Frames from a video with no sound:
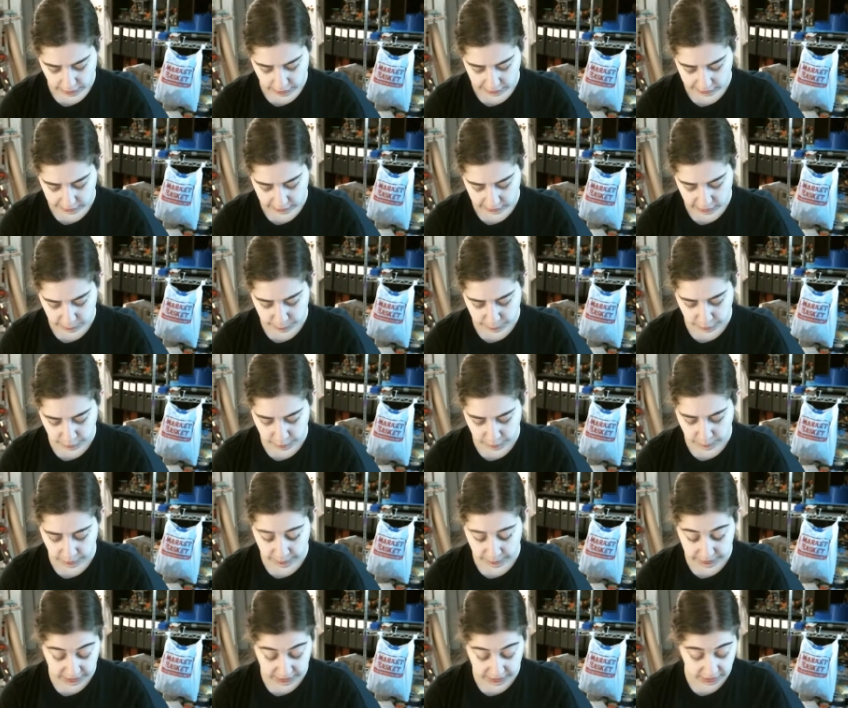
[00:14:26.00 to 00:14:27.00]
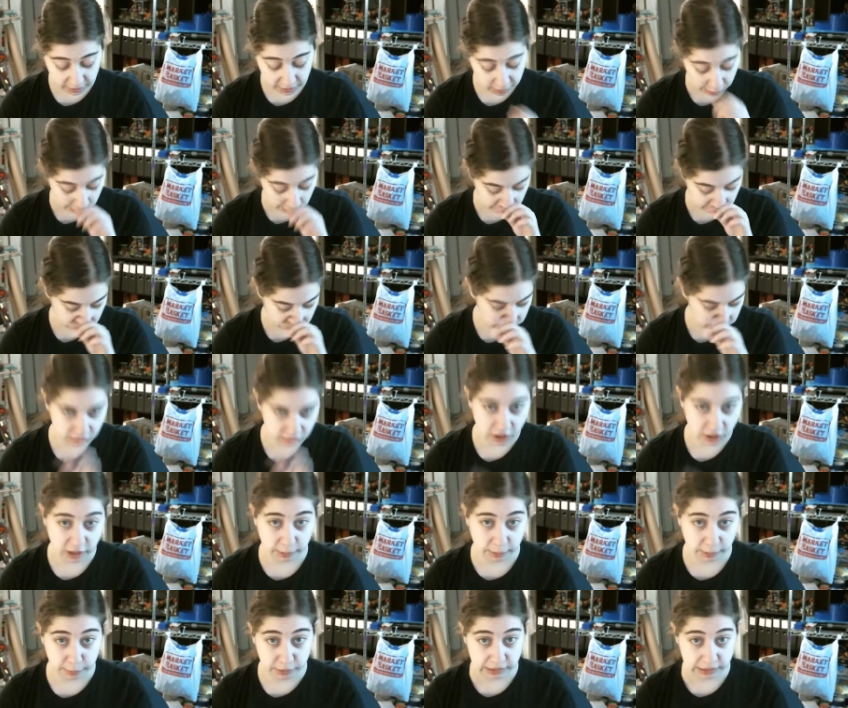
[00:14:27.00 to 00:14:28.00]
get the BookBub e-newsletter.
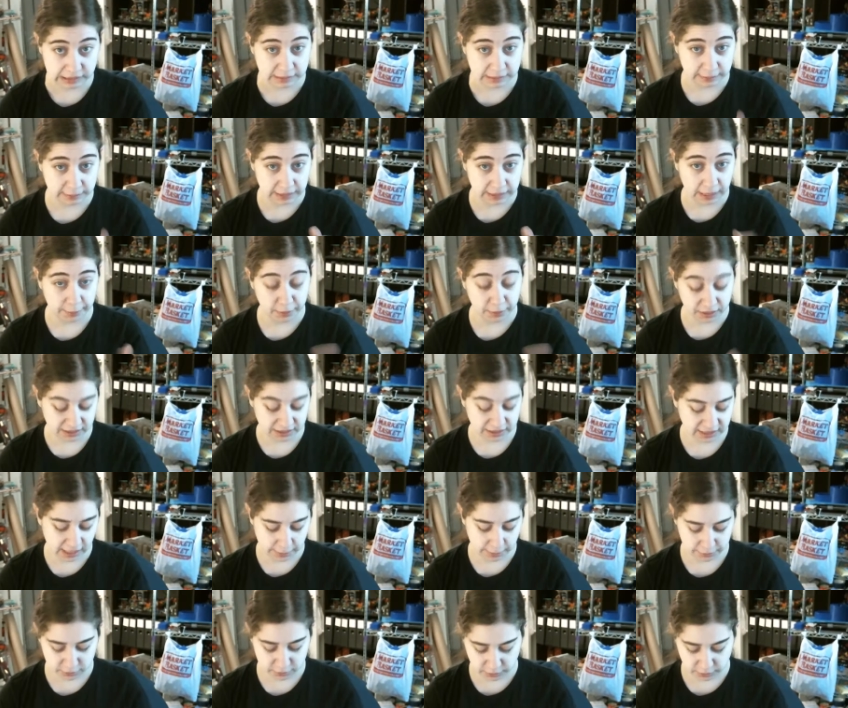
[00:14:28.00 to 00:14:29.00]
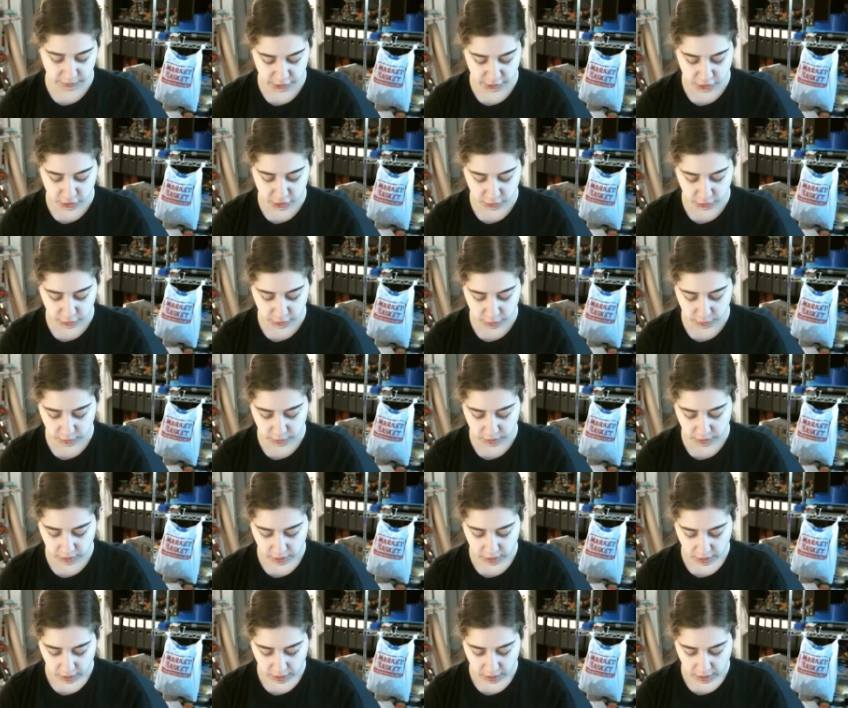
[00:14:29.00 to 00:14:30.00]
Sorry, I'm pulling something up on the tablet so I can show you.
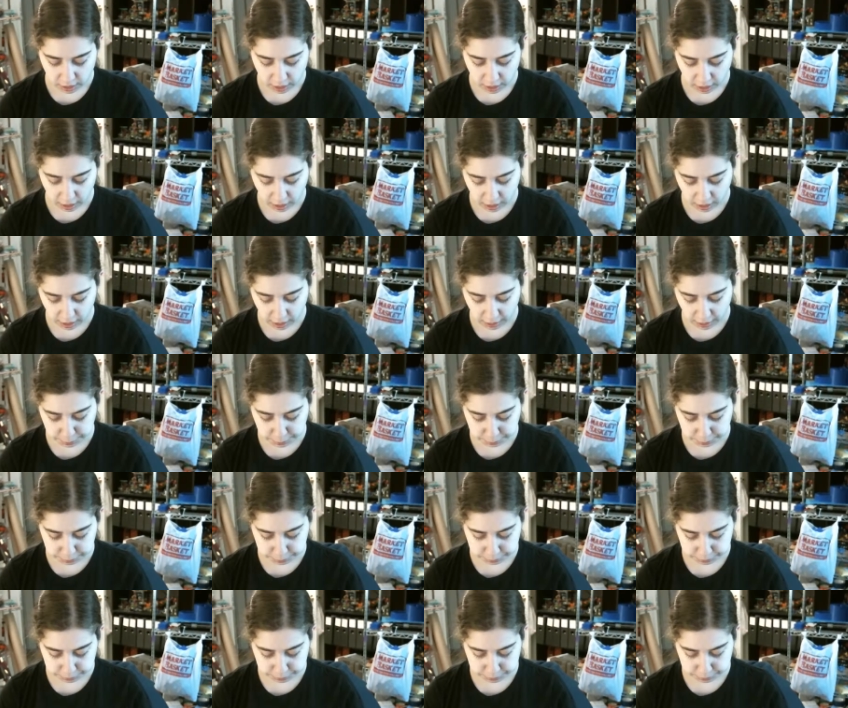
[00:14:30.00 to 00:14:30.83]
So I